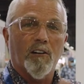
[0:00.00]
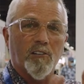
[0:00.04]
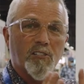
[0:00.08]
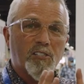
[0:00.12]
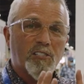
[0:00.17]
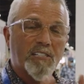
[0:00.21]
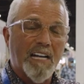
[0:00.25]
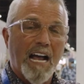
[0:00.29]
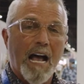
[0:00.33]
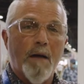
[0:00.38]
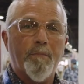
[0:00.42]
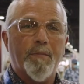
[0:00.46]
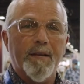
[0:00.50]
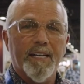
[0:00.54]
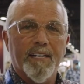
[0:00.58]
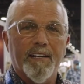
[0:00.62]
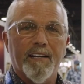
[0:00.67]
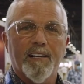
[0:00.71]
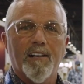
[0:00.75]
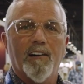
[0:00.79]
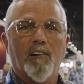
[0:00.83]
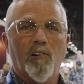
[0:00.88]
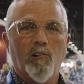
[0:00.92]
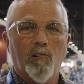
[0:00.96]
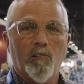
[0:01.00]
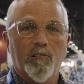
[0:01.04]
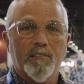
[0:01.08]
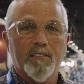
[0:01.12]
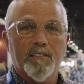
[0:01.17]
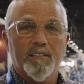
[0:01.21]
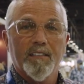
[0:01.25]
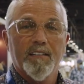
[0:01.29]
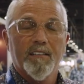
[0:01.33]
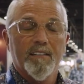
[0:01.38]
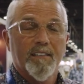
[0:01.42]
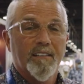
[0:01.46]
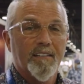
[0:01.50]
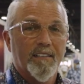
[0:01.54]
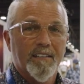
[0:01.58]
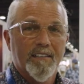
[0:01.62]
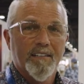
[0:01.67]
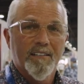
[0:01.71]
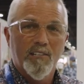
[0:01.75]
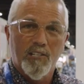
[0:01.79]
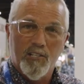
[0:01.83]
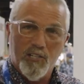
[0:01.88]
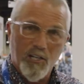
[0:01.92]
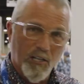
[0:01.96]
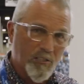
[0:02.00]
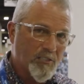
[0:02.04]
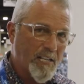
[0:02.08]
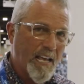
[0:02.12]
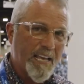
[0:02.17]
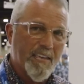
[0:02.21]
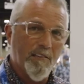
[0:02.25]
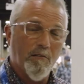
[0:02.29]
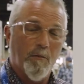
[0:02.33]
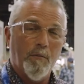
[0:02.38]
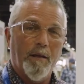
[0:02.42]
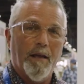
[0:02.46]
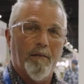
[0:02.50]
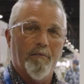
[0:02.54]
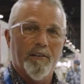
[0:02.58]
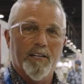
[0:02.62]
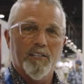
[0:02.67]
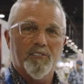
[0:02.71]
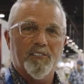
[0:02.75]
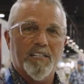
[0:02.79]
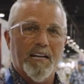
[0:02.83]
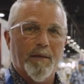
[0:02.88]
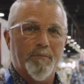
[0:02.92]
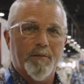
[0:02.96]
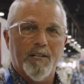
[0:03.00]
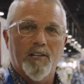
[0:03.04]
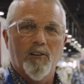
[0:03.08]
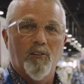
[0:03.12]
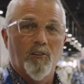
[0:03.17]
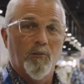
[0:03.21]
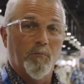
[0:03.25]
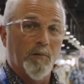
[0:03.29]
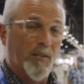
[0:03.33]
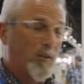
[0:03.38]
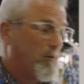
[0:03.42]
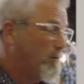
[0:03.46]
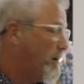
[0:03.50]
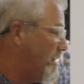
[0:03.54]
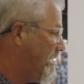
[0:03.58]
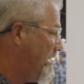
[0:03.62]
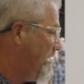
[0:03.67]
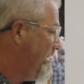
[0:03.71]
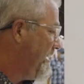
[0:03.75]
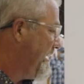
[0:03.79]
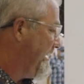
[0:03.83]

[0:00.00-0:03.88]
are stopping the cold just like you'd be able to stop the cold with a wall.